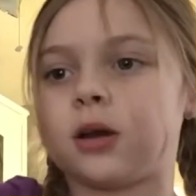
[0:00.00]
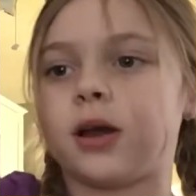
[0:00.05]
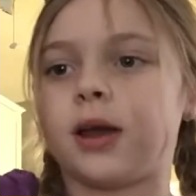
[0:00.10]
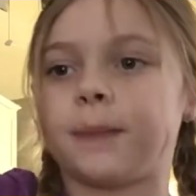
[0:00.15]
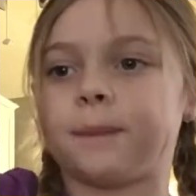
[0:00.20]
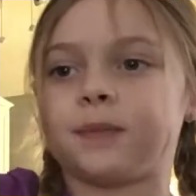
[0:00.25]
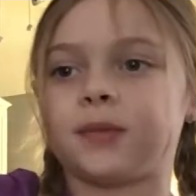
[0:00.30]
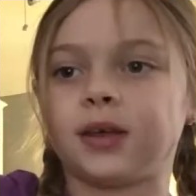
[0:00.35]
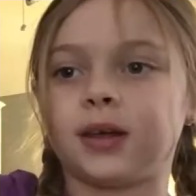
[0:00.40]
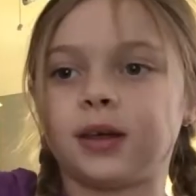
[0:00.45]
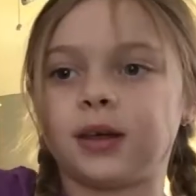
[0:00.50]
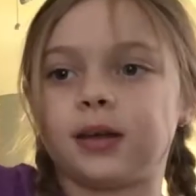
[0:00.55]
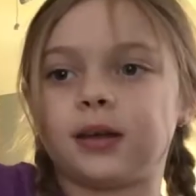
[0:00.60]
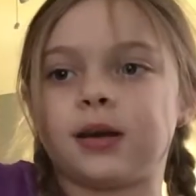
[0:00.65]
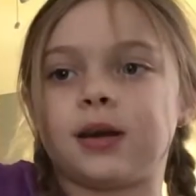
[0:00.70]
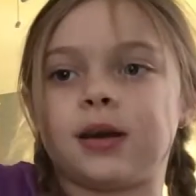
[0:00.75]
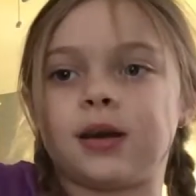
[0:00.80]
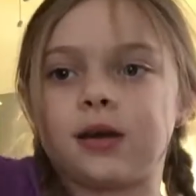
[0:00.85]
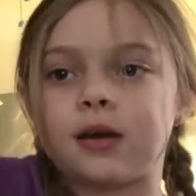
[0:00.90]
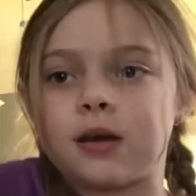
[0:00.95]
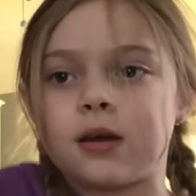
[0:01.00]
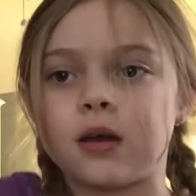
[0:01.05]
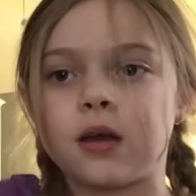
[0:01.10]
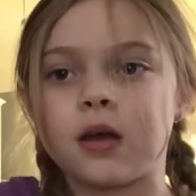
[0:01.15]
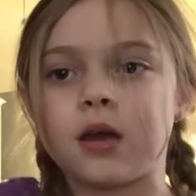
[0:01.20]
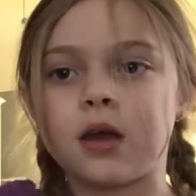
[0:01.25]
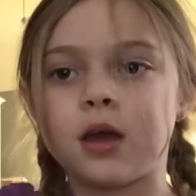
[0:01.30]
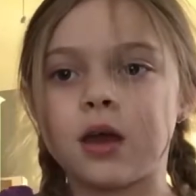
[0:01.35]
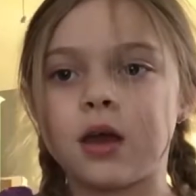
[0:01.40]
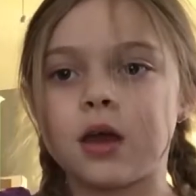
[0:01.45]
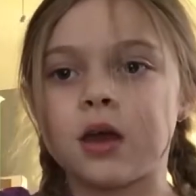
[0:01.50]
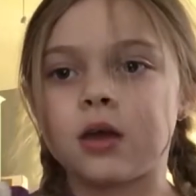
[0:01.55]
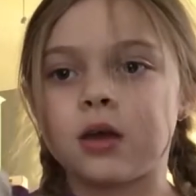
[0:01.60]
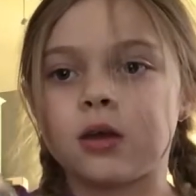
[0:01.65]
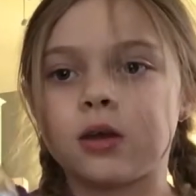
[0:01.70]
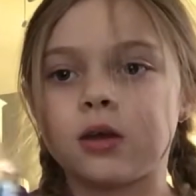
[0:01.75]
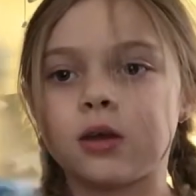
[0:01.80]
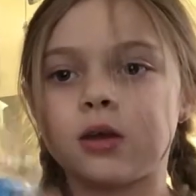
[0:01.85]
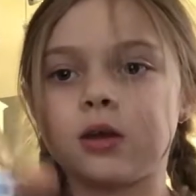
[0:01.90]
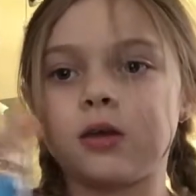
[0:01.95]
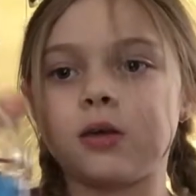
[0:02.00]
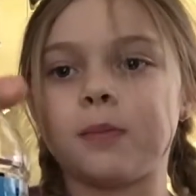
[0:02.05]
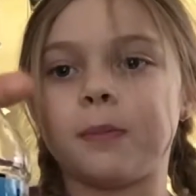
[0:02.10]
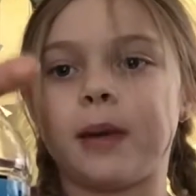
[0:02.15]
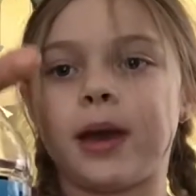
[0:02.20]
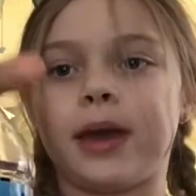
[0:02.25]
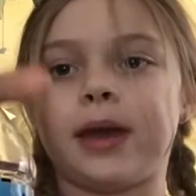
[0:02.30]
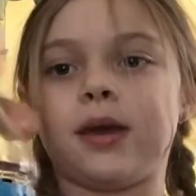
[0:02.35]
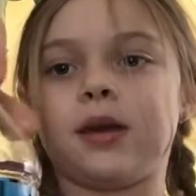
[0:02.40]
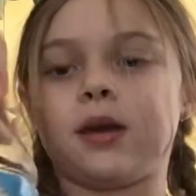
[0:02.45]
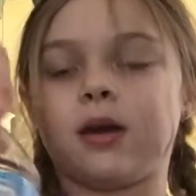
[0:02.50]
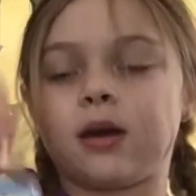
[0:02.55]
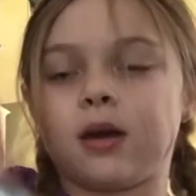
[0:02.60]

emptying it, you might